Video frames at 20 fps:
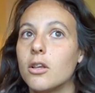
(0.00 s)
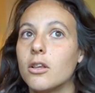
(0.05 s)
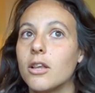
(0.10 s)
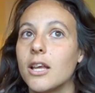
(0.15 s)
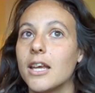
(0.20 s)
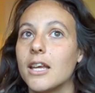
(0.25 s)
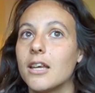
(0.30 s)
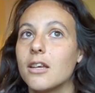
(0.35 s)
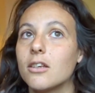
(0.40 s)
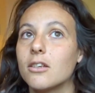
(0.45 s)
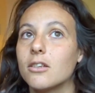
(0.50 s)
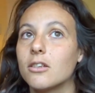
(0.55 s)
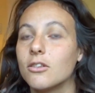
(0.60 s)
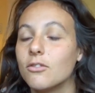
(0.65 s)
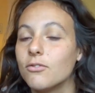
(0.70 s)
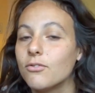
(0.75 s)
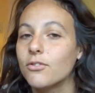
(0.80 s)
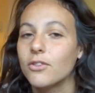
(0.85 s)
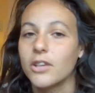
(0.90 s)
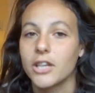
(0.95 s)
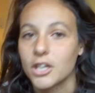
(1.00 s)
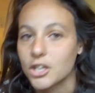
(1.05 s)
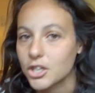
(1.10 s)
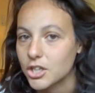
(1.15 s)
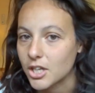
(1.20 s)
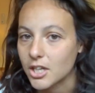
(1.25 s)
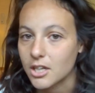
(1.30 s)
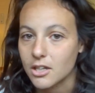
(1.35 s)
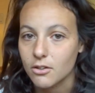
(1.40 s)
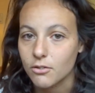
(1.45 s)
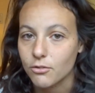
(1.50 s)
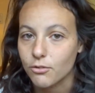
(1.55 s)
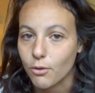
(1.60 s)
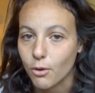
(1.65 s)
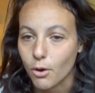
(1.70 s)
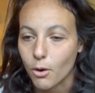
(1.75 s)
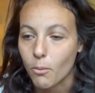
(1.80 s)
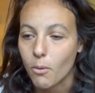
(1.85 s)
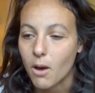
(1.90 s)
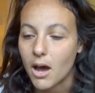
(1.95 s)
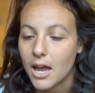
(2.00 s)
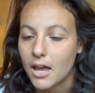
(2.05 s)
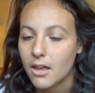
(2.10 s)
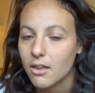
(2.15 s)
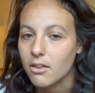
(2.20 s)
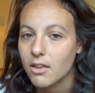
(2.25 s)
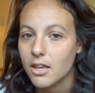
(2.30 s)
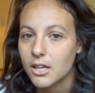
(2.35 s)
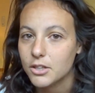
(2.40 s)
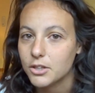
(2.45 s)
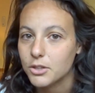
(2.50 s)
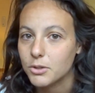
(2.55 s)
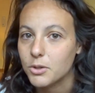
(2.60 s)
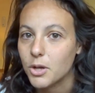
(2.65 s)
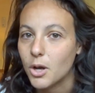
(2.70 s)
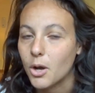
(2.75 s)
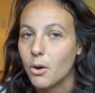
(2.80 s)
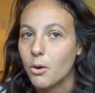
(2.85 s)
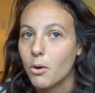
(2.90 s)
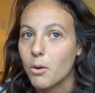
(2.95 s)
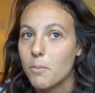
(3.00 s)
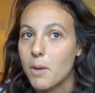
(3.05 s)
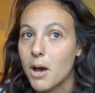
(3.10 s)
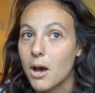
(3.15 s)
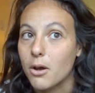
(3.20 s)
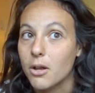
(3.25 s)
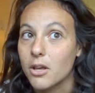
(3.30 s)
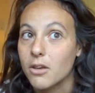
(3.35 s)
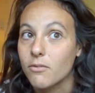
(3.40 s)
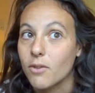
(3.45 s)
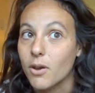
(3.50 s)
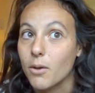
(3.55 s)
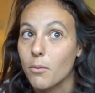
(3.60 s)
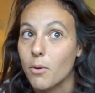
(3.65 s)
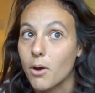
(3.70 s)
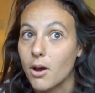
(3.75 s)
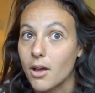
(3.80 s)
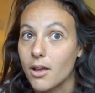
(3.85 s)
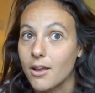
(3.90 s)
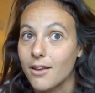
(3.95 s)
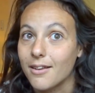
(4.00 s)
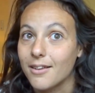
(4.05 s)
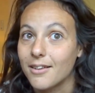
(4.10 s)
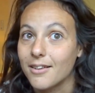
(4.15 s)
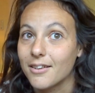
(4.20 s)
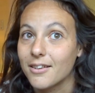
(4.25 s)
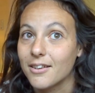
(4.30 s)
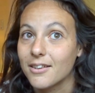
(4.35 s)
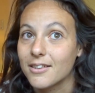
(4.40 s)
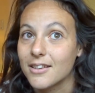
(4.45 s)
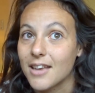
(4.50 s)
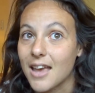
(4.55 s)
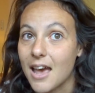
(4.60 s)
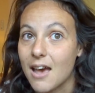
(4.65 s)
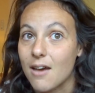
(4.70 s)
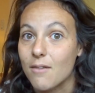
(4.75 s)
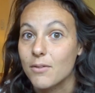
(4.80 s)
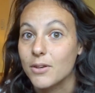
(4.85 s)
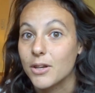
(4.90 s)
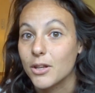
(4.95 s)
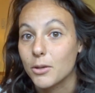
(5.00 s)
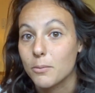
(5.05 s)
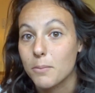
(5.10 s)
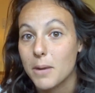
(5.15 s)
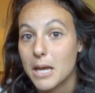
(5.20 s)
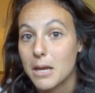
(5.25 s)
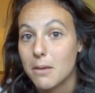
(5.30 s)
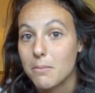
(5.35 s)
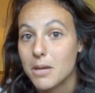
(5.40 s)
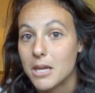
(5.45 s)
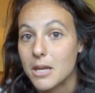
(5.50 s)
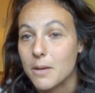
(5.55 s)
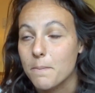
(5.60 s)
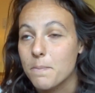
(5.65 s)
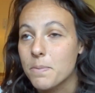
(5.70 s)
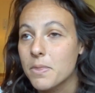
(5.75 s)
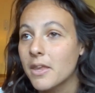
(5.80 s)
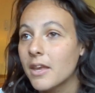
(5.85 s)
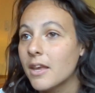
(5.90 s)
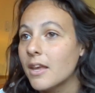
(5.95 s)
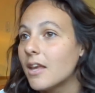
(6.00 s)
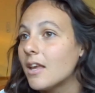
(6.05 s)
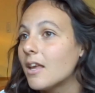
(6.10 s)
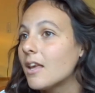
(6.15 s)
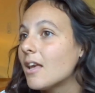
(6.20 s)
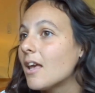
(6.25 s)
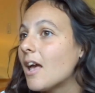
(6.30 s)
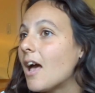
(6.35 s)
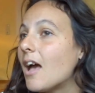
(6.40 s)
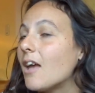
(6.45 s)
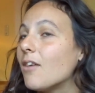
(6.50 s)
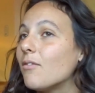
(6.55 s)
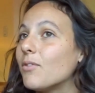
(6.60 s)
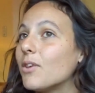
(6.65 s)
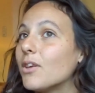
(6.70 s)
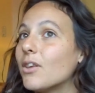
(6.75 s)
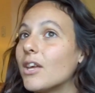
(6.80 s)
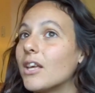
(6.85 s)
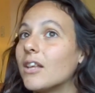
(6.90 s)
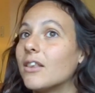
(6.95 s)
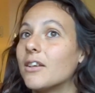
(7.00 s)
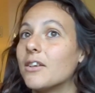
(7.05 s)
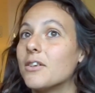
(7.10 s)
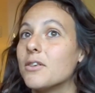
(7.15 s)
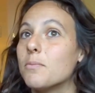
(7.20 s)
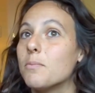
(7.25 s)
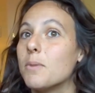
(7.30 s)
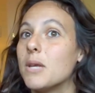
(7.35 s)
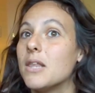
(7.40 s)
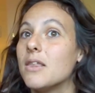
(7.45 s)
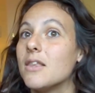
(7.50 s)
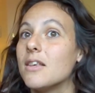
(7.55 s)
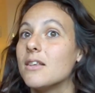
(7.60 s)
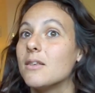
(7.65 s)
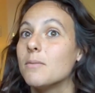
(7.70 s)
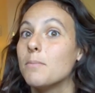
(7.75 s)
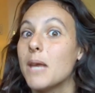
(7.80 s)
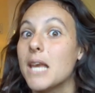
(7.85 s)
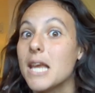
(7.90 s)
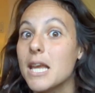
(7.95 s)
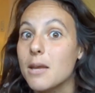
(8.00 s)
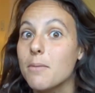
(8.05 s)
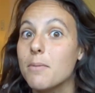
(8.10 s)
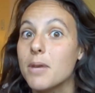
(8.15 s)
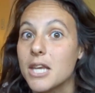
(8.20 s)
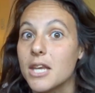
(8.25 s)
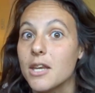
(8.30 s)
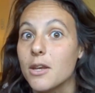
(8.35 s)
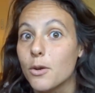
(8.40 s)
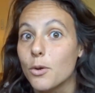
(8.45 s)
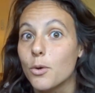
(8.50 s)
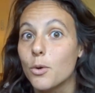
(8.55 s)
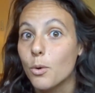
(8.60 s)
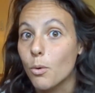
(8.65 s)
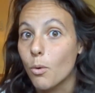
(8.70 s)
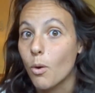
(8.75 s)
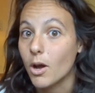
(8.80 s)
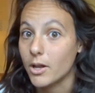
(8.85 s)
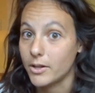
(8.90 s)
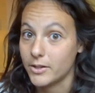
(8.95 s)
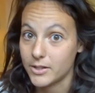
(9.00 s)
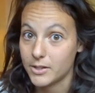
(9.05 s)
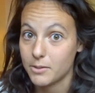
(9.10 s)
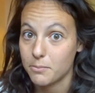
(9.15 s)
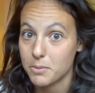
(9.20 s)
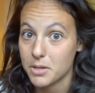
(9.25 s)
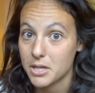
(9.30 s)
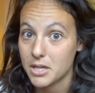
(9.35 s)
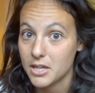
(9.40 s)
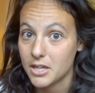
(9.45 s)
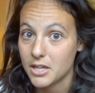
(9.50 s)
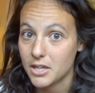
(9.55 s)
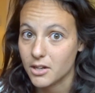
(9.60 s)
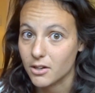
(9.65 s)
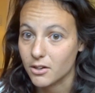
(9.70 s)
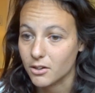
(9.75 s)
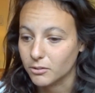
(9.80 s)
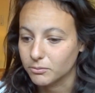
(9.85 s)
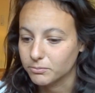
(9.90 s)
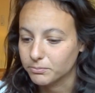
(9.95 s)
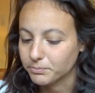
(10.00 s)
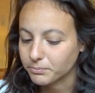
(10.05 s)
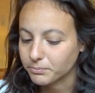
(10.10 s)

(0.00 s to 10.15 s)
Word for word: like confliction for a while, as you know, about if I want to have another baby. I feel like there's been this baby who wants to be here,